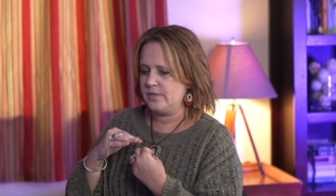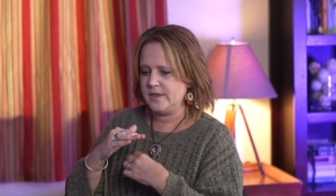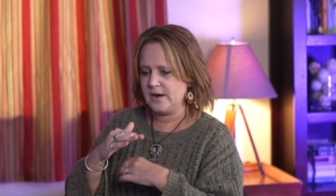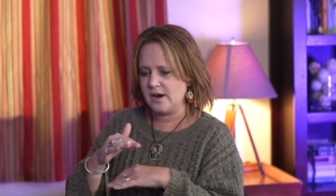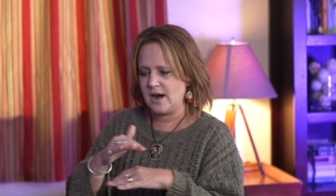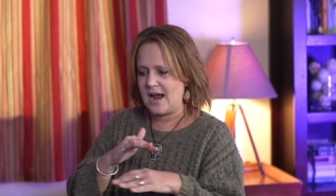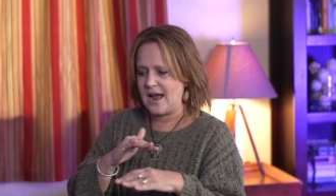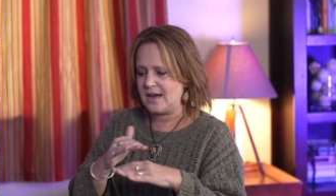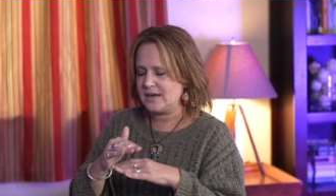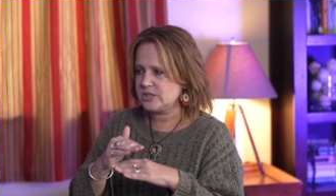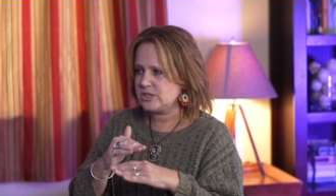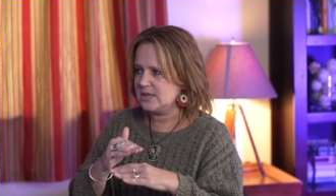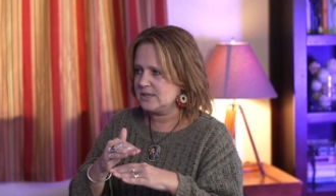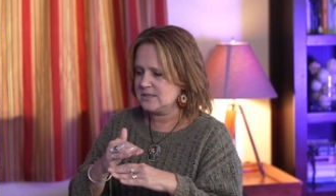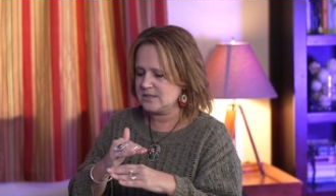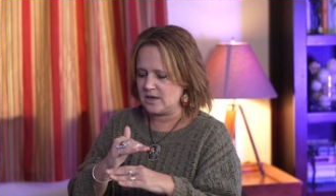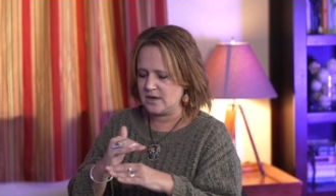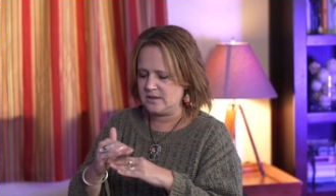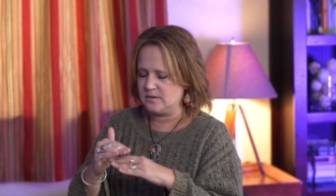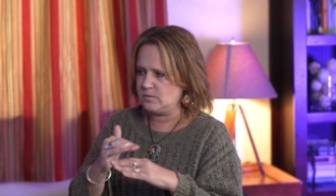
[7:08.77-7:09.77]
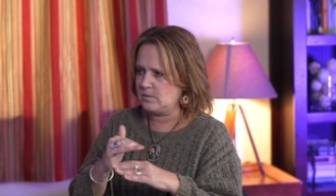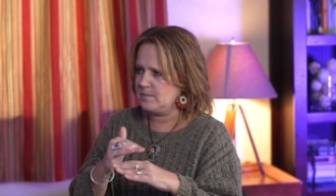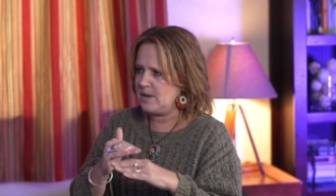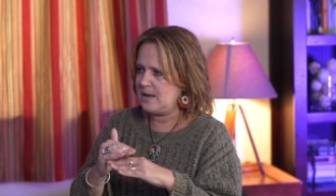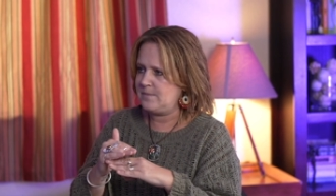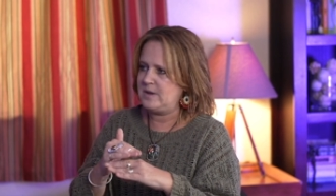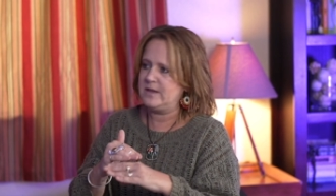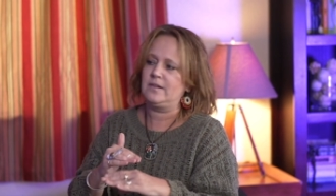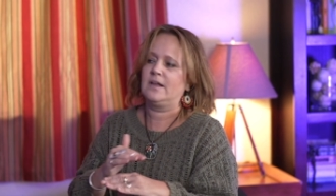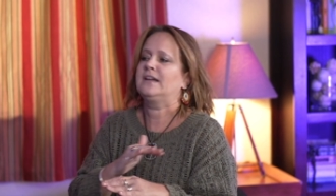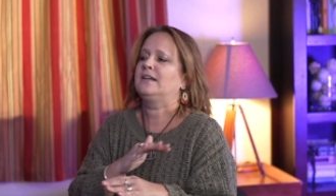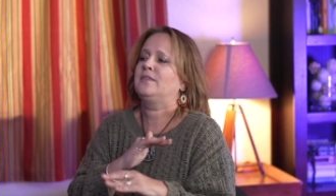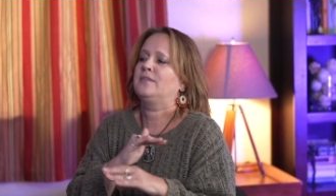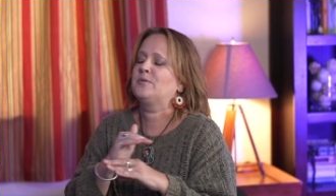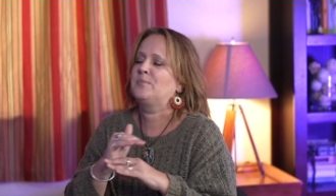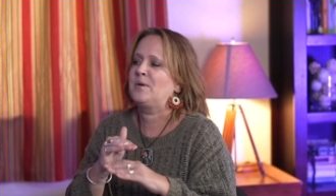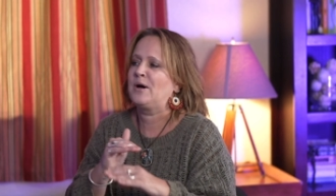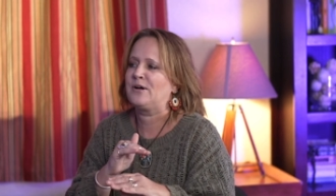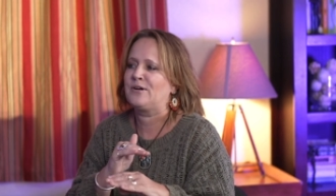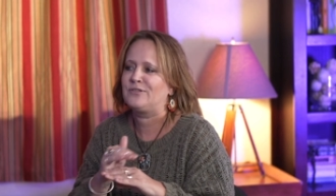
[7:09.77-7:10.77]
their actions on maybe like
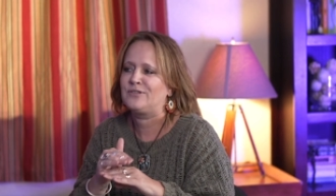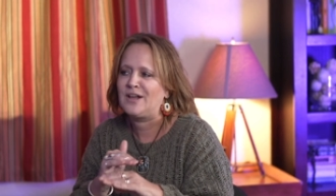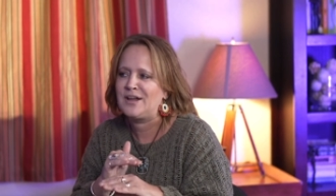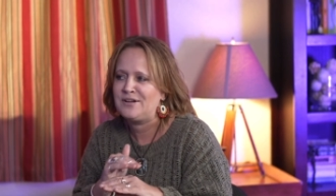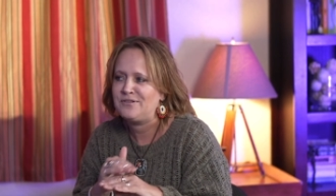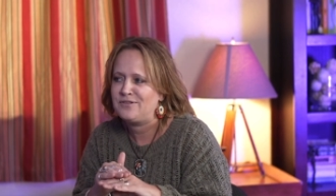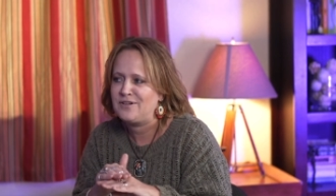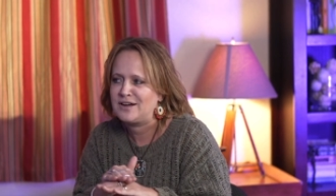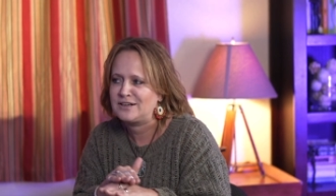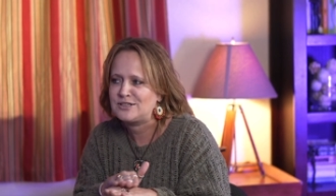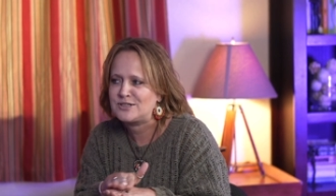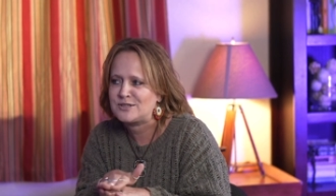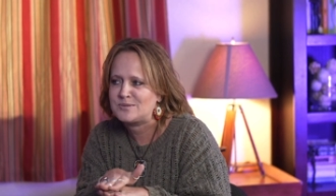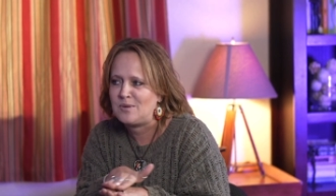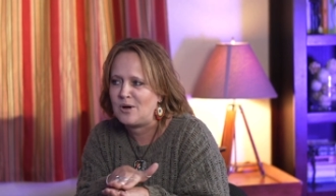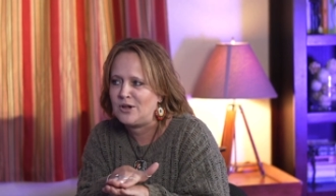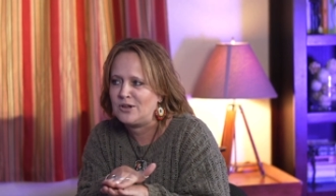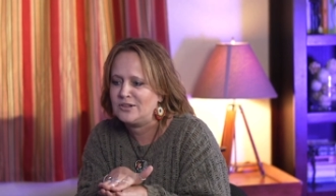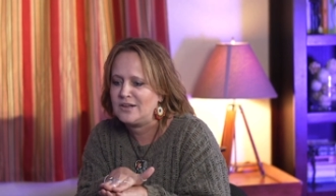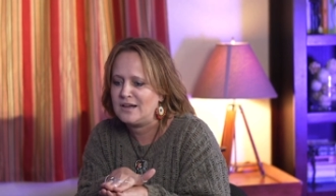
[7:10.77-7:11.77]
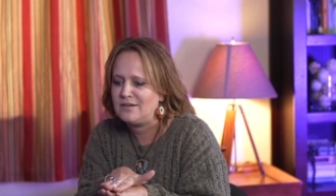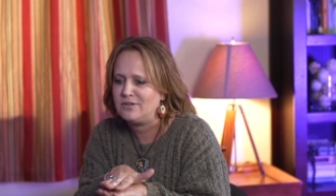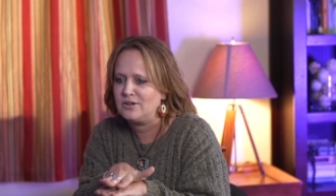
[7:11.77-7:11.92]
the butterfly effect, small mm -hmm.